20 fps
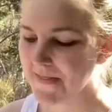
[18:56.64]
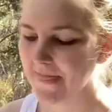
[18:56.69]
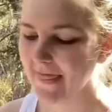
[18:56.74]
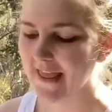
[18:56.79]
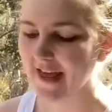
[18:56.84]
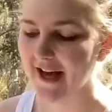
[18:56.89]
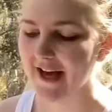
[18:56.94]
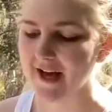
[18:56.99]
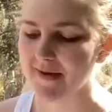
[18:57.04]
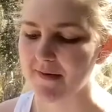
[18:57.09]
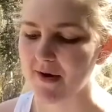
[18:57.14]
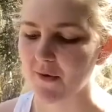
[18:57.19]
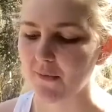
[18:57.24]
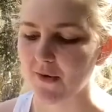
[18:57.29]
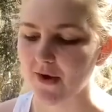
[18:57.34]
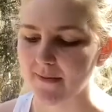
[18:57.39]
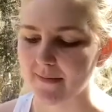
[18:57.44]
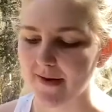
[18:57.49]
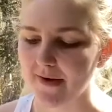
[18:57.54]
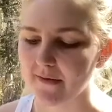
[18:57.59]
A
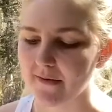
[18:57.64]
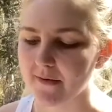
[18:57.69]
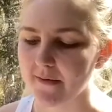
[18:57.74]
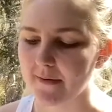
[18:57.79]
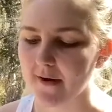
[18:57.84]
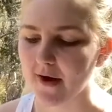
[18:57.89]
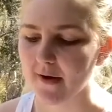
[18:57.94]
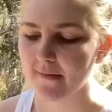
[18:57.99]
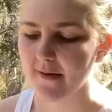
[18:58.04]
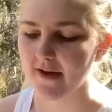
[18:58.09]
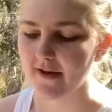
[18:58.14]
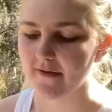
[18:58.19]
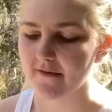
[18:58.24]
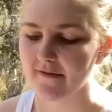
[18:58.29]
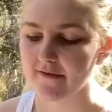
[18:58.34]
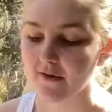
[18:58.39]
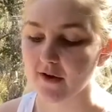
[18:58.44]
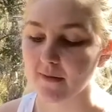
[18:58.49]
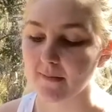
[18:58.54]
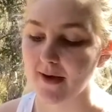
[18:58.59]
1-bedroom apartment
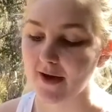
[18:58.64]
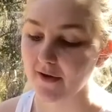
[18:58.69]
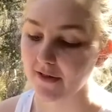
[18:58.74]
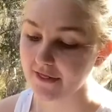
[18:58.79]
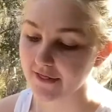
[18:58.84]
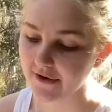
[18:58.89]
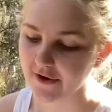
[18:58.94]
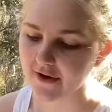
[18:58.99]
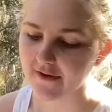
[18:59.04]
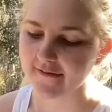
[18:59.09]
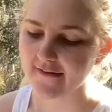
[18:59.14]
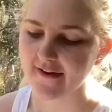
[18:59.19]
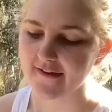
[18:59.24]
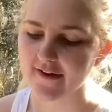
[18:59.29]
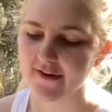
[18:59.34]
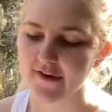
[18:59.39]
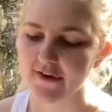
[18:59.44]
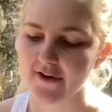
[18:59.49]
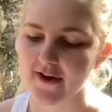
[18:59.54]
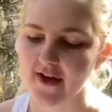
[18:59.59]
for about
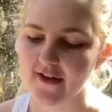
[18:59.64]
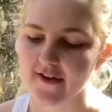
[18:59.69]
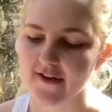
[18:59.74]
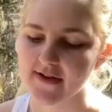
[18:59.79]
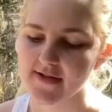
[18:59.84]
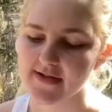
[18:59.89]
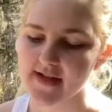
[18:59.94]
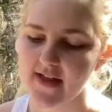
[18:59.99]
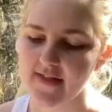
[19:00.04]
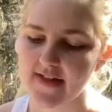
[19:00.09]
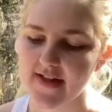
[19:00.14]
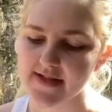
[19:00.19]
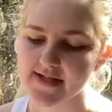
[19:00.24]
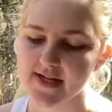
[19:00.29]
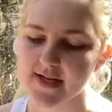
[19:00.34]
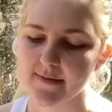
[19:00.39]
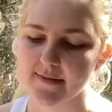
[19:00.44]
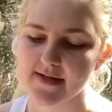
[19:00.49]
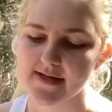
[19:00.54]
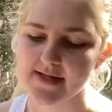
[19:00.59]
$3,500, and that's
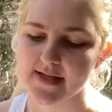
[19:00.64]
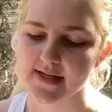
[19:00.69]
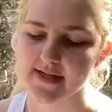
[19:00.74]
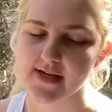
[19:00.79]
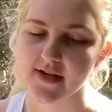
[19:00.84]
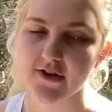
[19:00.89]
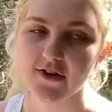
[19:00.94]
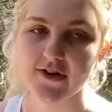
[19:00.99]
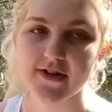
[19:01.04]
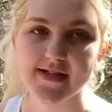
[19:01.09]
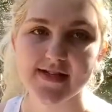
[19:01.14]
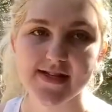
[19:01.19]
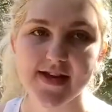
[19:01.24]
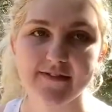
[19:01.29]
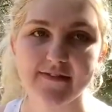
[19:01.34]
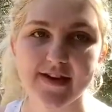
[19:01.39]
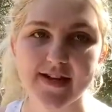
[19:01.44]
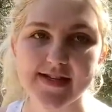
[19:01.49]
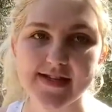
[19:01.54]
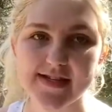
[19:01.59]
going to be
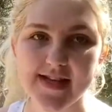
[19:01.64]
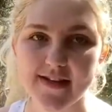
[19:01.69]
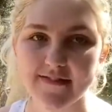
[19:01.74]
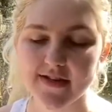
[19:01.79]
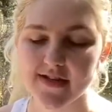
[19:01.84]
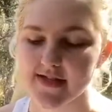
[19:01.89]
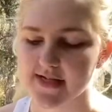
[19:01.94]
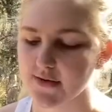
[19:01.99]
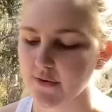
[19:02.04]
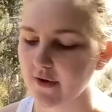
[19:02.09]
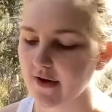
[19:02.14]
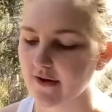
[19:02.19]
677 square